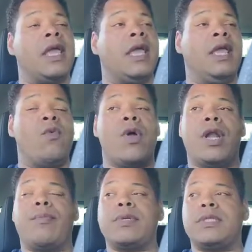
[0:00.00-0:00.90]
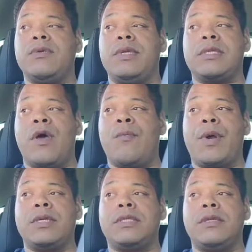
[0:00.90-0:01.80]
He wanted to pursue his own
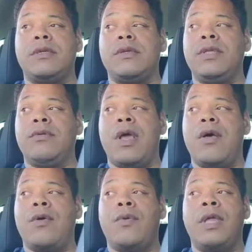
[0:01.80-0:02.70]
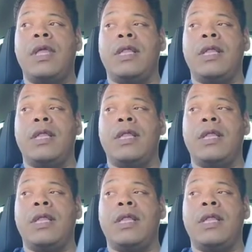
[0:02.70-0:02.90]
personal, you know,